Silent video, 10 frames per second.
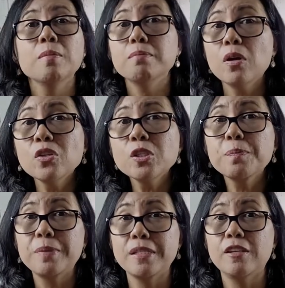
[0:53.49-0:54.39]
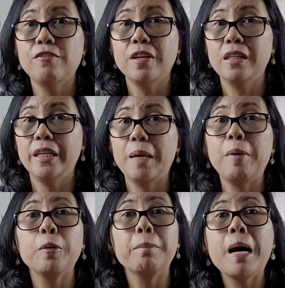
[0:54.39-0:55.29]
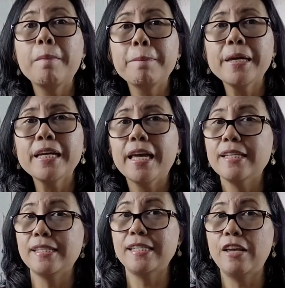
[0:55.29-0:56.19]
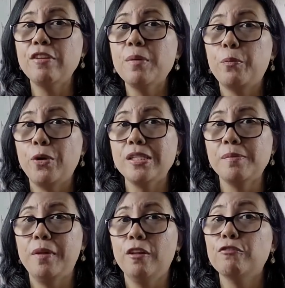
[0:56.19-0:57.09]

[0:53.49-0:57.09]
most specifically about pumping and saving breast milk